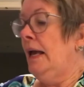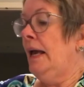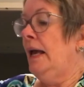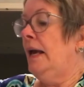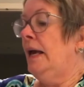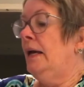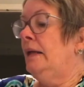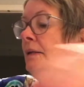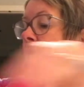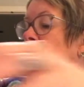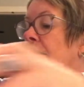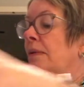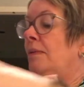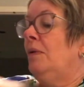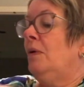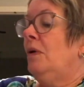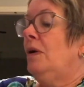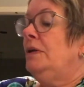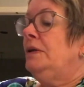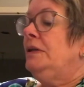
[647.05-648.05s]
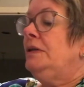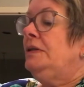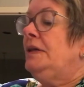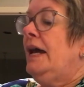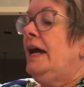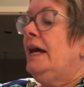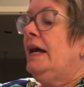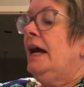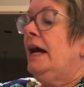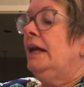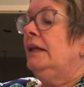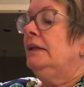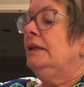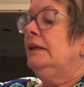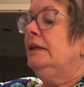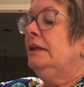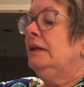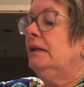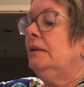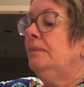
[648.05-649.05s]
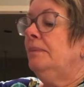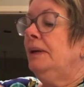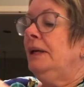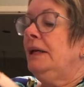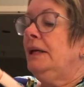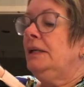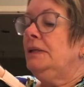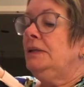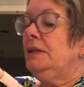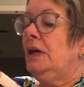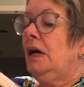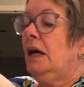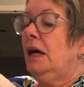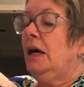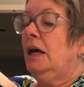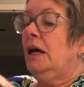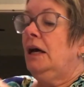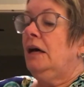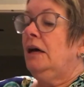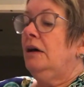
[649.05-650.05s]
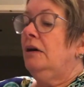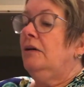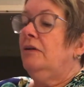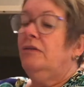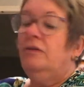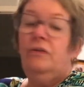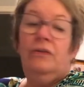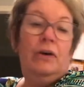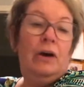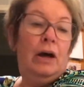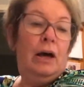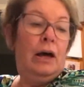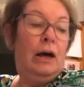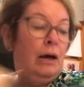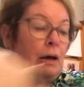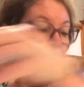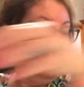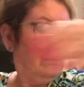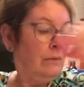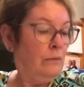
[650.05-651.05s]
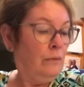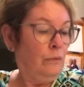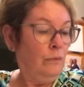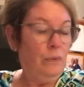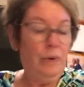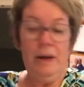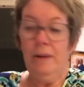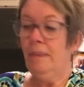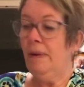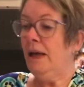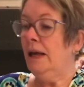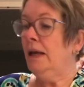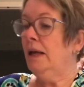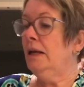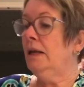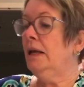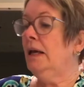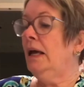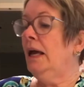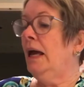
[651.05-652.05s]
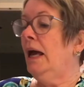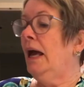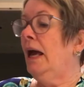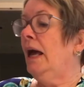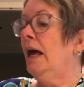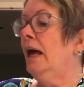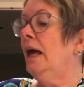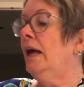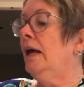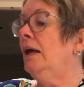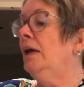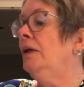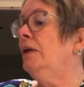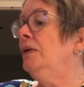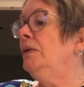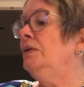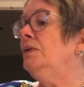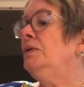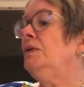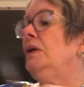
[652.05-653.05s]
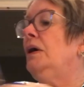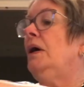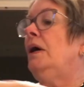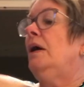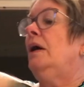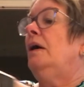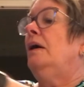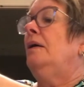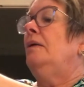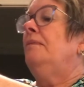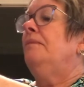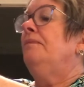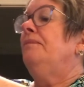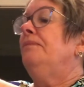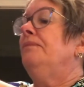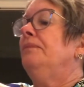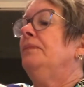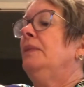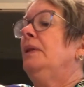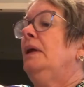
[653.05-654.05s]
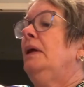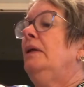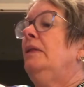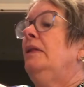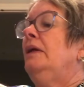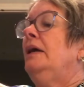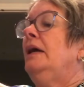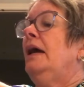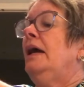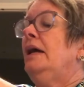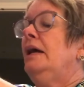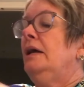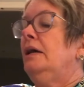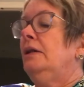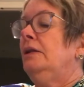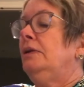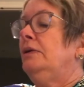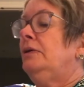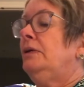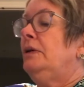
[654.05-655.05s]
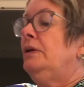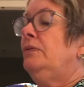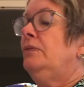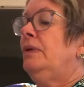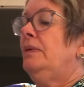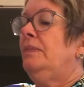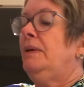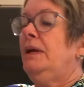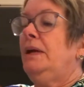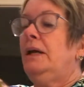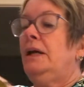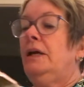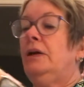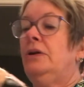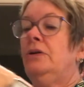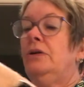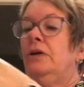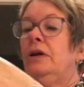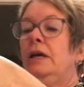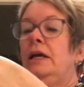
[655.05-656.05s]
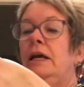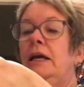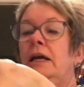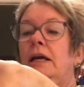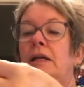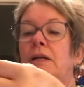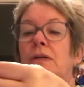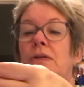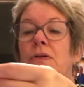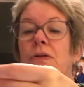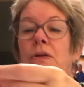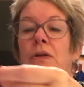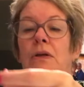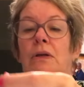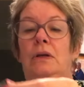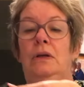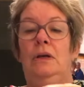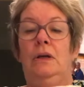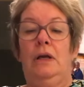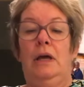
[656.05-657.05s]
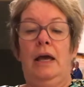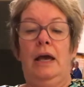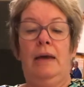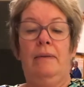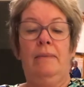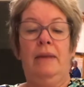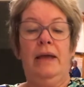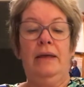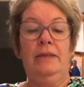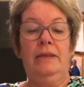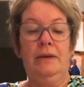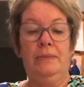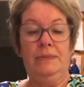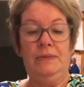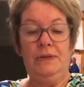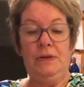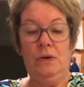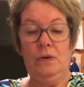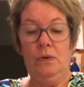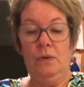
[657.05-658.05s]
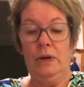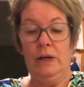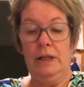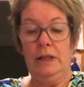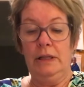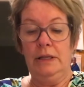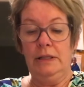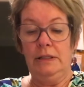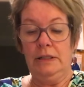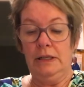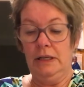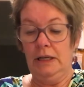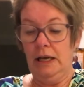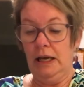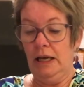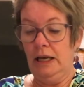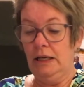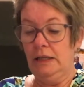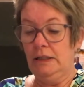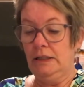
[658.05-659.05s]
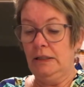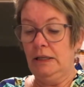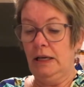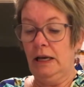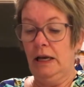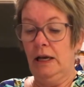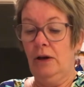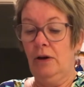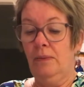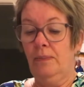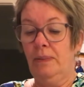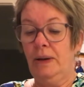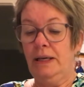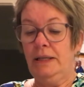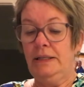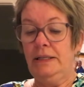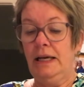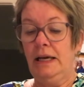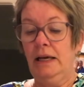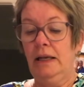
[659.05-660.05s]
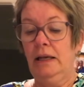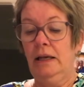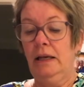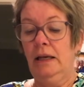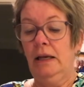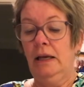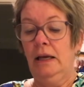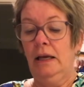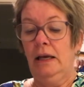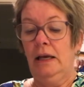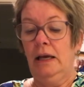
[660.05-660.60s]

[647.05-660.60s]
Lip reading: And I'm going to take a little bit of ribbon, and I think I included ribbon in your kit. I made them so quickly tonight. I hope I did.